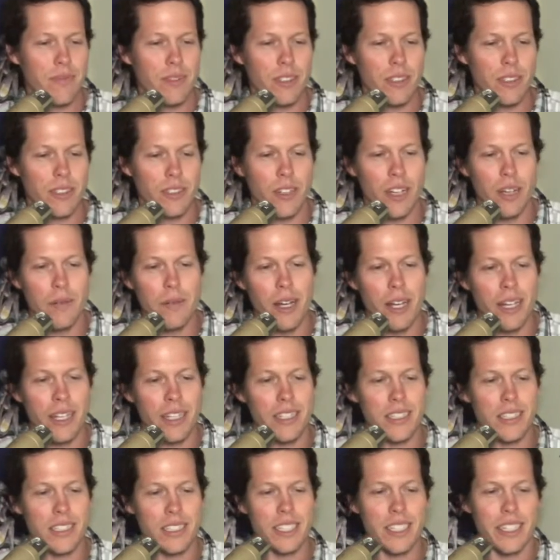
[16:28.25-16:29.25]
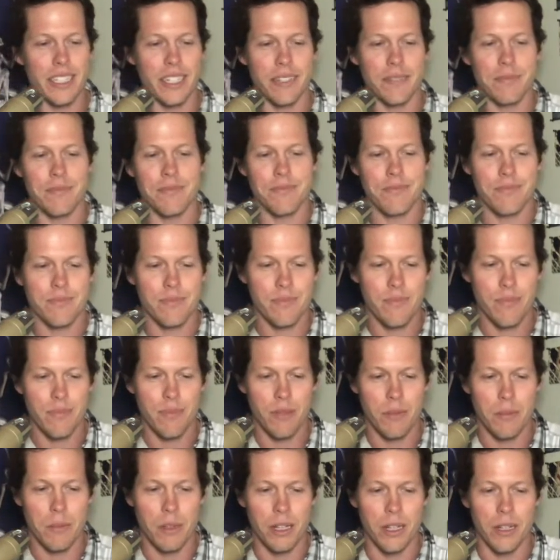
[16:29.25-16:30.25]
so I'm not going to sing it.
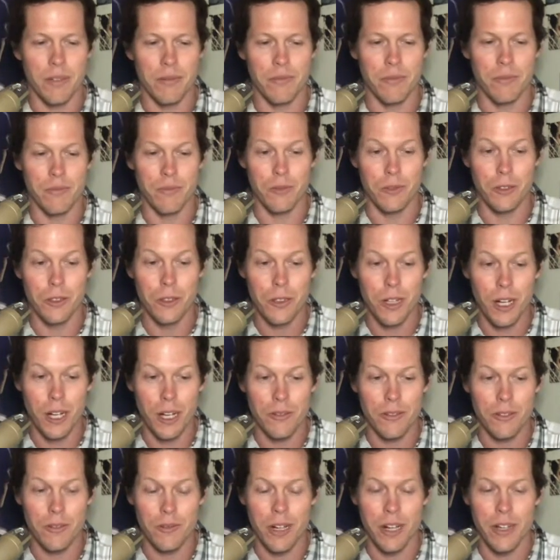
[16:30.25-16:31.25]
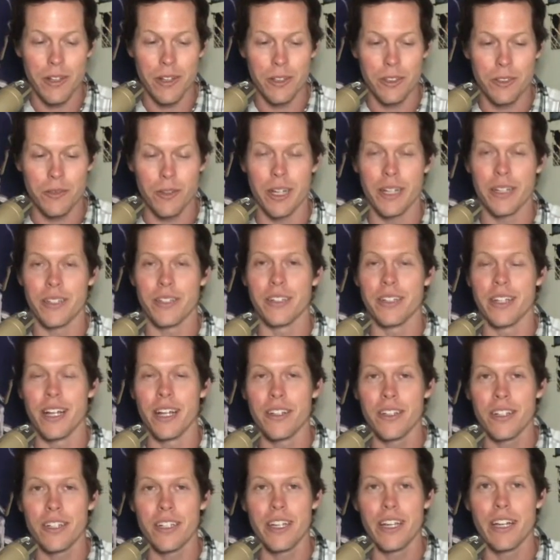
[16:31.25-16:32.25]
But Rudolph the Red-Nosed Reindeer,
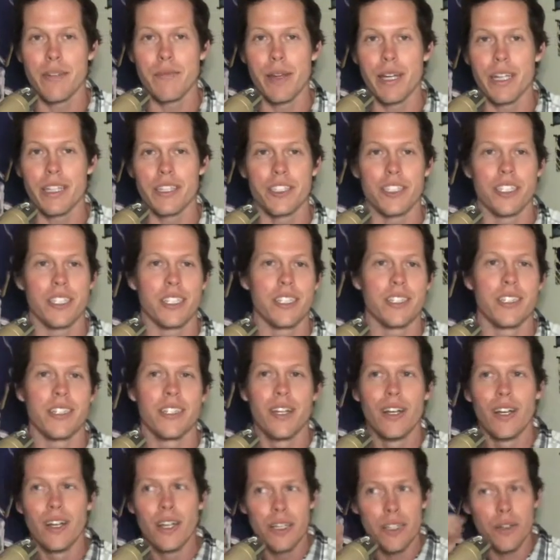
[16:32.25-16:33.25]
another claymation.